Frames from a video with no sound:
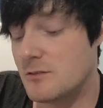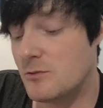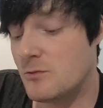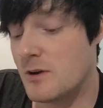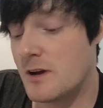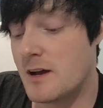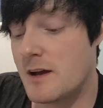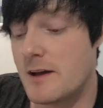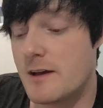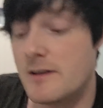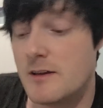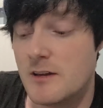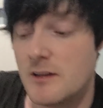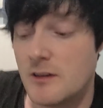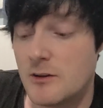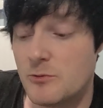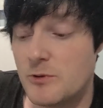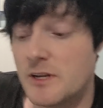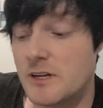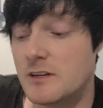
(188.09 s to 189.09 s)
where
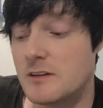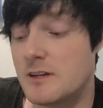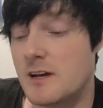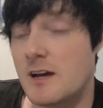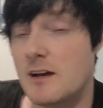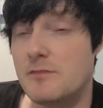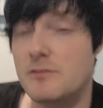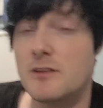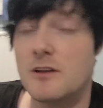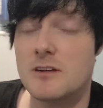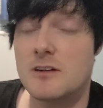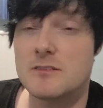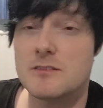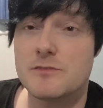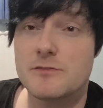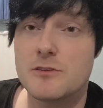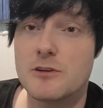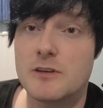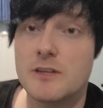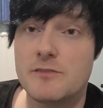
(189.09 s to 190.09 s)
we can have lots of
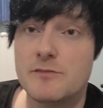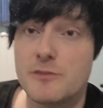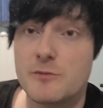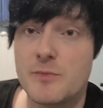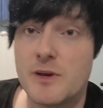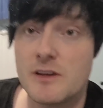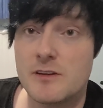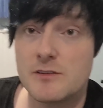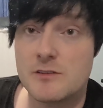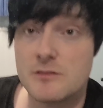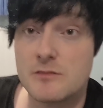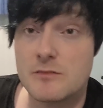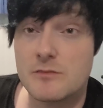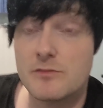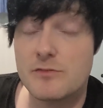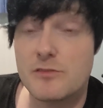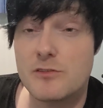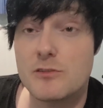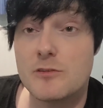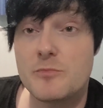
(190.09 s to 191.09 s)
good information
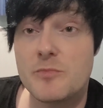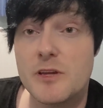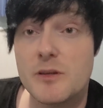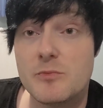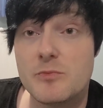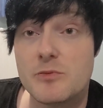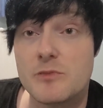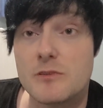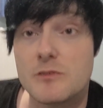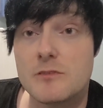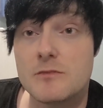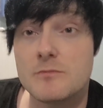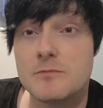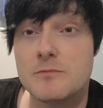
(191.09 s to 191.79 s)
for people.